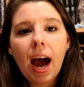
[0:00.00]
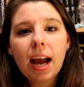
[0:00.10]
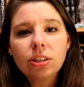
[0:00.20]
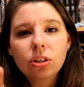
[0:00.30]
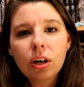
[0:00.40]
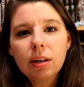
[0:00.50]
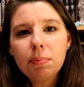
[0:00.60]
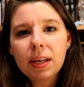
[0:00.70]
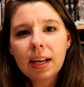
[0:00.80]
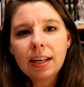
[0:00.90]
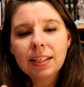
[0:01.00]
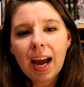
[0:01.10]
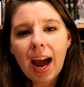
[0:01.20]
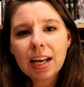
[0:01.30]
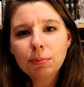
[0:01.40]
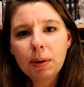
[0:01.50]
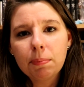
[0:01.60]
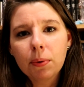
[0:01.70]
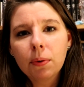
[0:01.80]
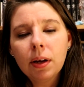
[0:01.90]
I started beginning to ask
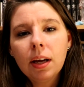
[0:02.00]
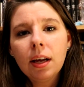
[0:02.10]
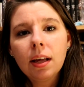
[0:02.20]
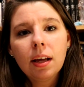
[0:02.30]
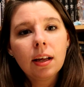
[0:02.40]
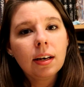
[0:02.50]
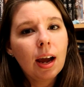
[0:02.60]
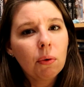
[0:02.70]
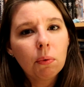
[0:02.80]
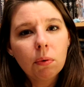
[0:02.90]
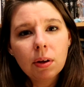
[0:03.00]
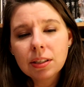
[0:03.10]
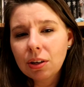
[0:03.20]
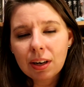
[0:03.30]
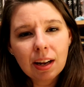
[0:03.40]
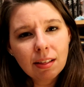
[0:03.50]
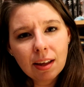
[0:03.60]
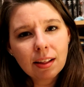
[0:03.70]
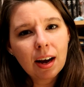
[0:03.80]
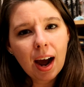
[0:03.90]
people, now, is there
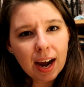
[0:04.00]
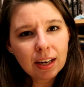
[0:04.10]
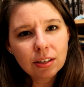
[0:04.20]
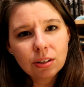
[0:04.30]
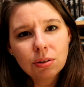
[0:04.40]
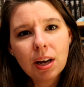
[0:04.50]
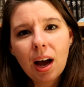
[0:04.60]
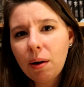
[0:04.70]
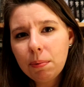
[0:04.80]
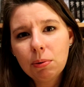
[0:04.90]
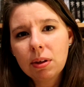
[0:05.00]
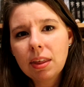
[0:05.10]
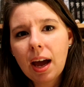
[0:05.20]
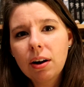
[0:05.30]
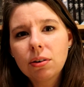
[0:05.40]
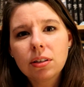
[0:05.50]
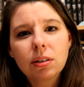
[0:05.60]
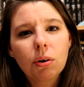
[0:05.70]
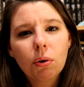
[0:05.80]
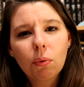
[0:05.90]
anything that I can do to help you with that, or,
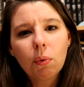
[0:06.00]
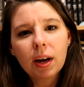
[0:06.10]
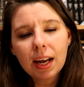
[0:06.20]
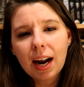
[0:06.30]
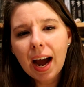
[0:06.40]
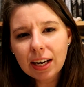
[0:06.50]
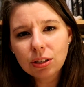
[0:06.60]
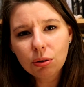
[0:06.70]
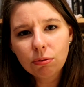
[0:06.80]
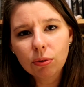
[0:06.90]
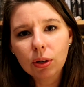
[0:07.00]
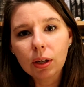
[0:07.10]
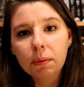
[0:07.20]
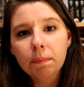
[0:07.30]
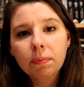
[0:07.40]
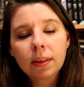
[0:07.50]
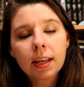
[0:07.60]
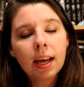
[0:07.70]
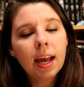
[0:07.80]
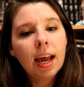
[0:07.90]
or what can I do for you?
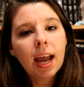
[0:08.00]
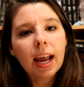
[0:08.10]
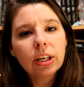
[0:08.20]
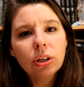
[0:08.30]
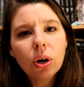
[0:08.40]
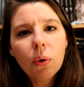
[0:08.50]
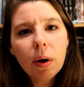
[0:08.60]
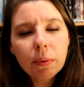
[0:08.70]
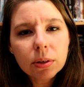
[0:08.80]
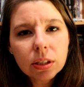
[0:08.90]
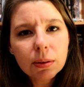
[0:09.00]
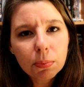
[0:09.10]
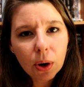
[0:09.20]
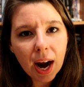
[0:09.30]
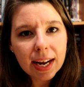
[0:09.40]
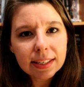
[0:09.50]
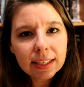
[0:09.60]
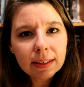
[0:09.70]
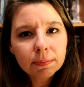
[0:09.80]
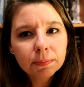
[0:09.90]
And you know what was
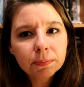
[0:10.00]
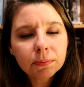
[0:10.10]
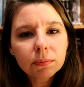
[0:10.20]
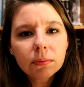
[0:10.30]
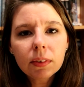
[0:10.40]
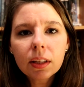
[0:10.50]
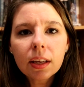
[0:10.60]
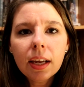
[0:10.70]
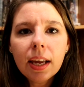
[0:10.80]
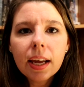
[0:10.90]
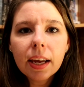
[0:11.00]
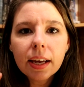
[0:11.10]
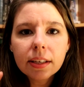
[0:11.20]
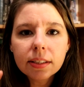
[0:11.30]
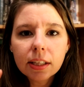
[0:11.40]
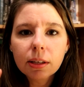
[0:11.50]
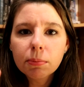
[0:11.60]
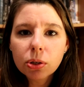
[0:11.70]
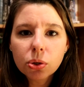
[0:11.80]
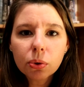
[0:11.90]
surprising? is that the
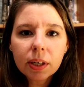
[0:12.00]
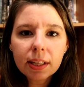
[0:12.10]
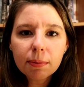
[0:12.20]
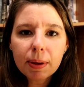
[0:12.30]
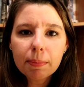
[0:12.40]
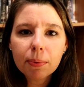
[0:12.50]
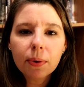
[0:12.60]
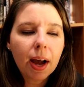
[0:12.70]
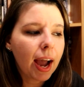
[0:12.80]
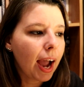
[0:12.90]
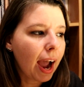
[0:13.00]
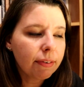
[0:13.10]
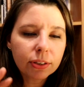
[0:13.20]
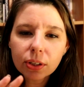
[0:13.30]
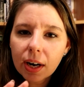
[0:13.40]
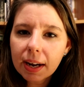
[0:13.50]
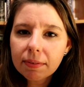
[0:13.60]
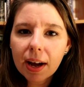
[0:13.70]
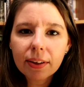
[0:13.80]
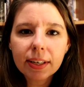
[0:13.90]
majority of the people, after I
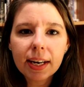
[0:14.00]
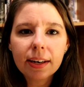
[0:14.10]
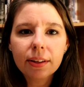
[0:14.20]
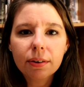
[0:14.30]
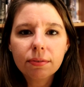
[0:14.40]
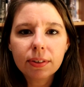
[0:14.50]
validated their